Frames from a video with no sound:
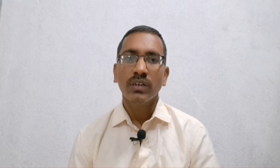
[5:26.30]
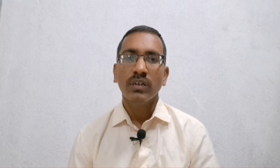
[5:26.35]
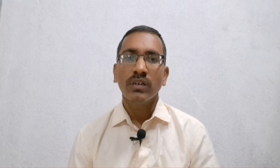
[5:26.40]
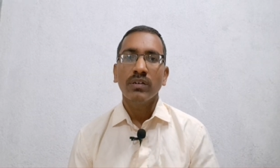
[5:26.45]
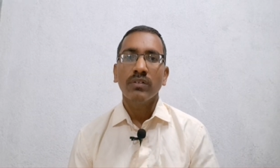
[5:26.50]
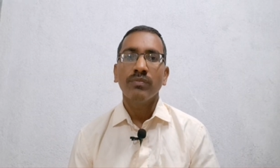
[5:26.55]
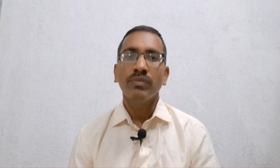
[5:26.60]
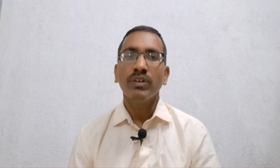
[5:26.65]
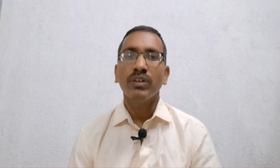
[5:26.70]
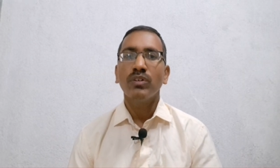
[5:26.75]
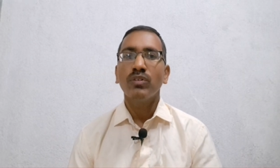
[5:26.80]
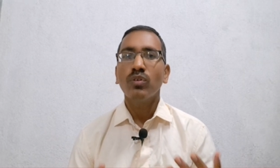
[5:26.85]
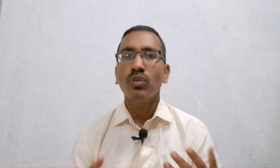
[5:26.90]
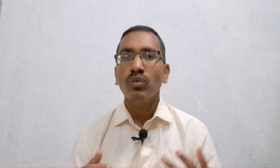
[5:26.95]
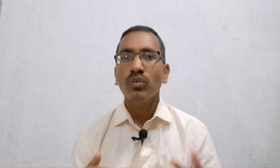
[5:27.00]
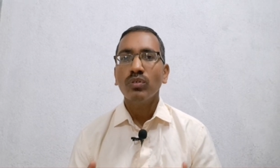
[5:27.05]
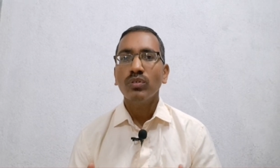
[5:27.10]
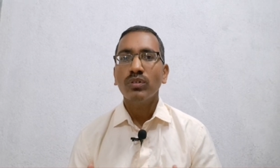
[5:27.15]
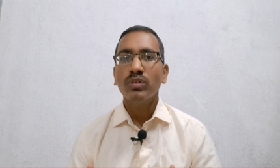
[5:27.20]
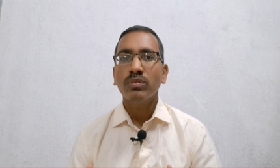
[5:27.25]
we
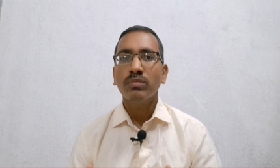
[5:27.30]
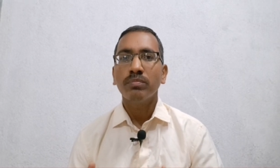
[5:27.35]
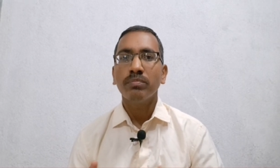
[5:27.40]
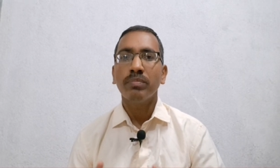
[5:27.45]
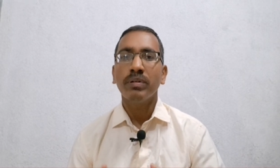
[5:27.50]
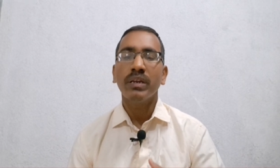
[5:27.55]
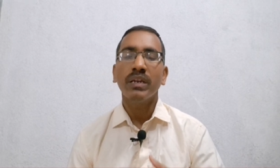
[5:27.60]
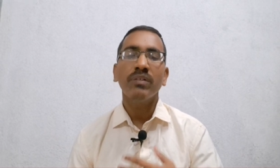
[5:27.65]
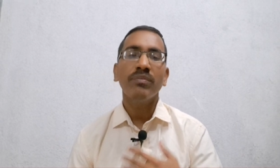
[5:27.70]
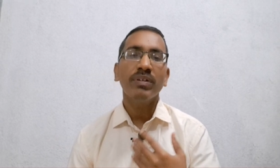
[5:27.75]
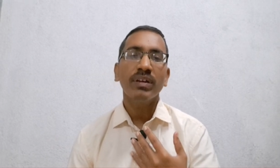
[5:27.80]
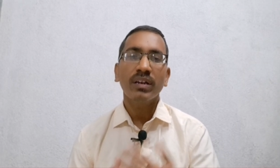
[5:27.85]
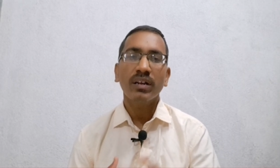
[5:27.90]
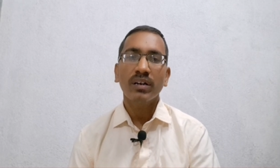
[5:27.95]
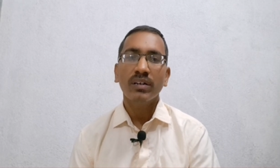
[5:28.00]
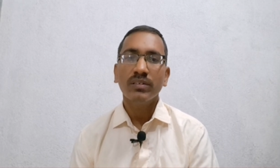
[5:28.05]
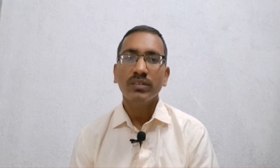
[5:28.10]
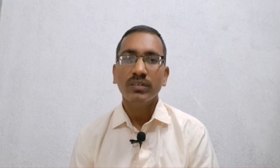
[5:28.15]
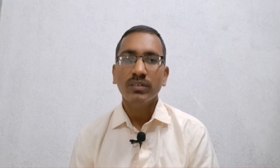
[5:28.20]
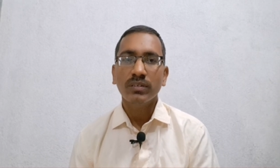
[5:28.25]
don't believe in
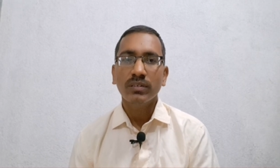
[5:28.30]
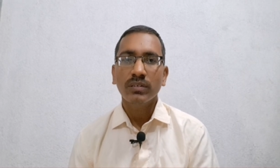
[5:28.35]
us,